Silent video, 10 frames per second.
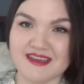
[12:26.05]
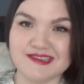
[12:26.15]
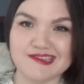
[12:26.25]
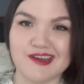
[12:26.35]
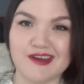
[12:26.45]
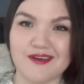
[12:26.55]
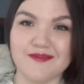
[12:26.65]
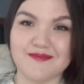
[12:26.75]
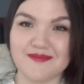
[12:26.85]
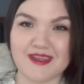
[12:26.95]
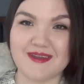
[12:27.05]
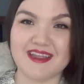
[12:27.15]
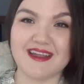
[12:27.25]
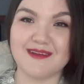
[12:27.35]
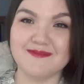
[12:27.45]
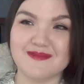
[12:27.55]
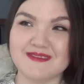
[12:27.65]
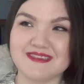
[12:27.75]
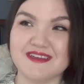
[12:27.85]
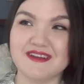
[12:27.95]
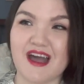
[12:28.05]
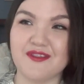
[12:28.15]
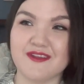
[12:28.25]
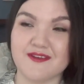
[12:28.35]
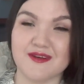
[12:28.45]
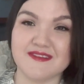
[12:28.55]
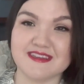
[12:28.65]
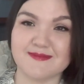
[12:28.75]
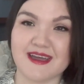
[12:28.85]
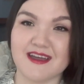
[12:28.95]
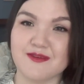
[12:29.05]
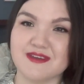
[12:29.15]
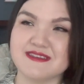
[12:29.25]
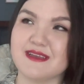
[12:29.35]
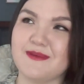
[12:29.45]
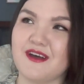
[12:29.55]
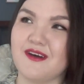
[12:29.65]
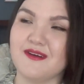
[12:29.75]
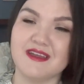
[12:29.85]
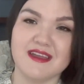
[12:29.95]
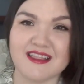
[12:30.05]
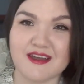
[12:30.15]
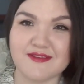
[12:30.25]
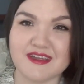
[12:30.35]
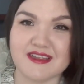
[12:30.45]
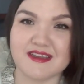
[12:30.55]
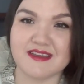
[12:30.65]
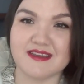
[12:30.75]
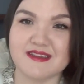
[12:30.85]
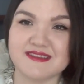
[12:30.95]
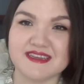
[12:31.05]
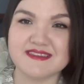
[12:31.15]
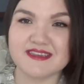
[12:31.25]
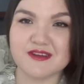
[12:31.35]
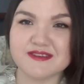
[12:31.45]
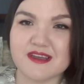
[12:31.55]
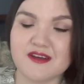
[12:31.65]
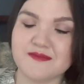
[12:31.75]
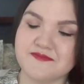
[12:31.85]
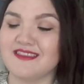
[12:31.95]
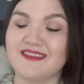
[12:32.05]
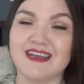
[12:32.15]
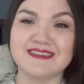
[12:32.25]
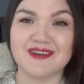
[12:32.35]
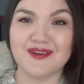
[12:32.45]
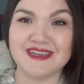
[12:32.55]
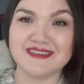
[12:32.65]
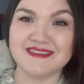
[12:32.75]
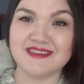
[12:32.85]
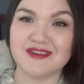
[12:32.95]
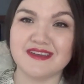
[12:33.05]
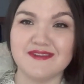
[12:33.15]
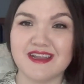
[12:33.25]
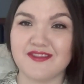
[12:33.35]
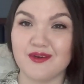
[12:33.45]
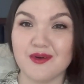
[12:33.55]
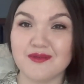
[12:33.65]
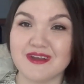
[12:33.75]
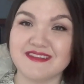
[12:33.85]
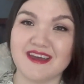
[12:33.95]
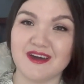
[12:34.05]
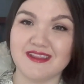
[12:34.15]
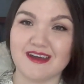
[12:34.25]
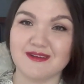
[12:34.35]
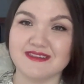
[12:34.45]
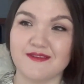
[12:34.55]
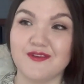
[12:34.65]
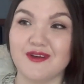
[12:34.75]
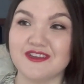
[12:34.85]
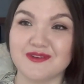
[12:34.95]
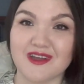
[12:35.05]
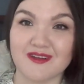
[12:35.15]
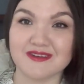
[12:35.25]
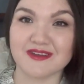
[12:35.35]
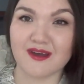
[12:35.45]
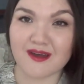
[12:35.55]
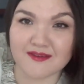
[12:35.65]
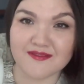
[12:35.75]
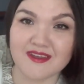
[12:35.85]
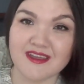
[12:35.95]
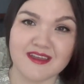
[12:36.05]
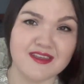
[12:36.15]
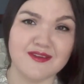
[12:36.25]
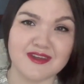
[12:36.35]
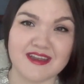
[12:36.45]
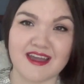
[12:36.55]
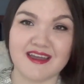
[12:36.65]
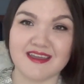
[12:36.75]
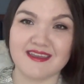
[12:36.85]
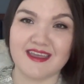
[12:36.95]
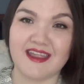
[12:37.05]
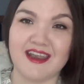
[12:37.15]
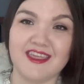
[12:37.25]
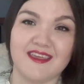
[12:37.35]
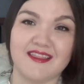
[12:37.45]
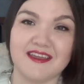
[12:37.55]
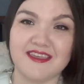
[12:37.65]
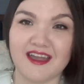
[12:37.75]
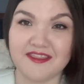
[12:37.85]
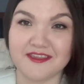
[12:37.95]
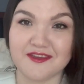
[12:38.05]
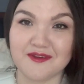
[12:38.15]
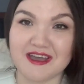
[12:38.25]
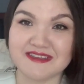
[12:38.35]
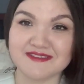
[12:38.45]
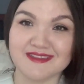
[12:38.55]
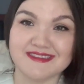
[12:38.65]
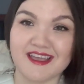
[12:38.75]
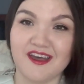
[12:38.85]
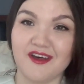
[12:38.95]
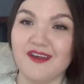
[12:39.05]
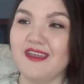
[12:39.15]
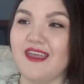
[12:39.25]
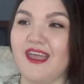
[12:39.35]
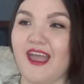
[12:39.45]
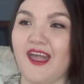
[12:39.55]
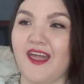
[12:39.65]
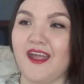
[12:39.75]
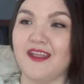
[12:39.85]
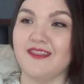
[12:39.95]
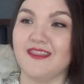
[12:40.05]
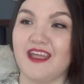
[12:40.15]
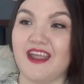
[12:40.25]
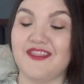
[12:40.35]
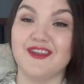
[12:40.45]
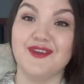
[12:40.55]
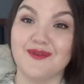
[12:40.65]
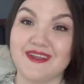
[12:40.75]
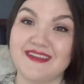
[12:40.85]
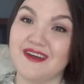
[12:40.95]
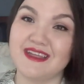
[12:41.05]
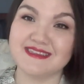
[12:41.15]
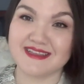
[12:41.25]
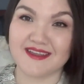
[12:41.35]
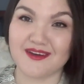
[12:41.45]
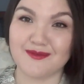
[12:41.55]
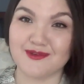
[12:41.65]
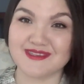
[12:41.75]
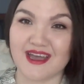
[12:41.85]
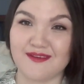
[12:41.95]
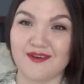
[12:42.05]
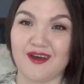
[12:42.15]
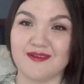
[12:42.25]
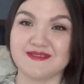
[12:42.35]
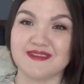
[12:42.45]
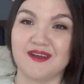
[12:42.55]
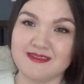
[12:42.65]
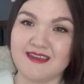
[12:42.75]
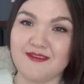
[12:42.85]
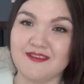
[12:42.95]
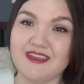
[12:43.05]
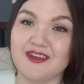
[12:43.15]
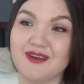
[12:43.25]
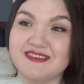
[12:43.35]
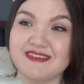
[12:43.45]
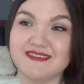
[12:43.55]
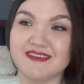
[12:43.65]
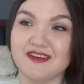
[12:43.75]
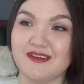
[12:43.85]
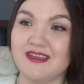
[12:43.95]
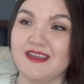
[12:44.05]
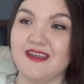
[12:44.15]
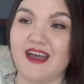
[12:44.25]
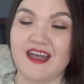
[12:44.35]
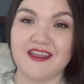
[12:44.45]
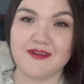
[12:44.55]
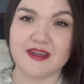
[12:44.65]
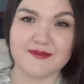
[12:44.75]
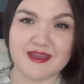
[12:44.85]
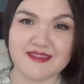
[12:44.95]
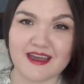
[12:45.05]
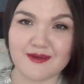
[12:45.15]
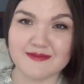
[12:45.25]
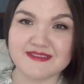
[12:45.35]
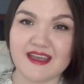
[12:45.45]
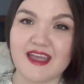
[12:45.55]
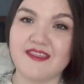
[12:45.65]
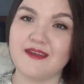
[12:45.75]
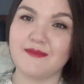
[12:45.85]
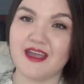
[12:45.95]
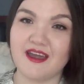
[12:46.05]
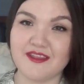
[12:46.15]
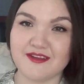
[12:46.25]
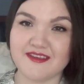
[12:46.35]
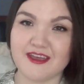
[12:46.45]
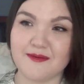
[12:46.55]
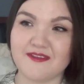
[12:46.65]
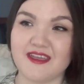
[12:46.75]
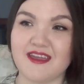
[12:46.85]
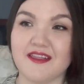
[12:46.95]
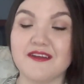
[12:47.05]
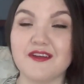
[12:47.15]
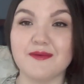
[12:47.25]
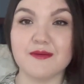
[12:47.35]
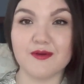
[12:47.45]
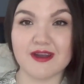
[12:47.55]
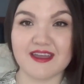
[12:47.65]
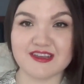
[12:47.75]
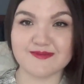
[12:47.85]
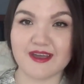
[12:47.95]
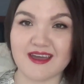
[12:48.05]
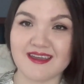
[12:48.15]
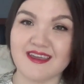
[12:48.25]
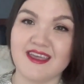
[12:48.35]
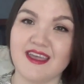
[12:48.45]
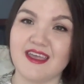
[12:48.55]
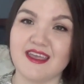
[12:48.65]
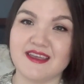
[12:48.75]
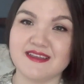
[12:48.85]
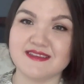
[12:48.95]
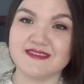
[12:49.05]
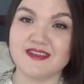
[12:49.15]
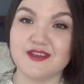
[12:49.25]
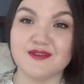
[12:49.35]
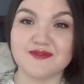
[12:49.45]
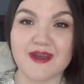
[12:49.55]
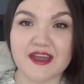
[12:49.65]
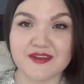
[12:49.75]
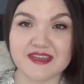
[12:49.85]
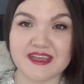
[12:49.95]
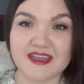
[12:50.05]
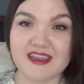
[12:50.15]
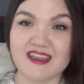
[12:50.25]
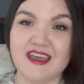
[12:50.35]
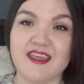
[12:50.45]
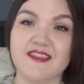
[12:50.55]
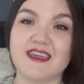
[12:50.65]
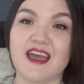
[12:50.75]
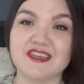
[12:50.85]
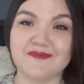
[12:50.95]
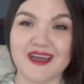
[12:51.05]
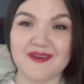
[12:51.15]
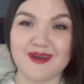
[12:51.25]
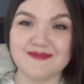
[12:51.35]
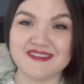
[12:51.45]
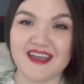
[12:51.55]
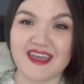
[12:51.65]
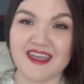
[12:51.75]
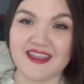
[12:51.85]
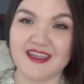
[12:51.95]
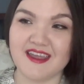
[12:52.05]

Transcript: So, I mean, I'm still out the door. This bag was about $11.60 or so. That's a crazy steal. Even at the old retail, that was a few $100s off. You could not get anything like that in the US on sale. And then at the new retail, that's like almost half off. So definitely a crazy steal. Highly recommend that website. And then my other tip to get a little bit more cash back is to use Rakuten, the cashback website.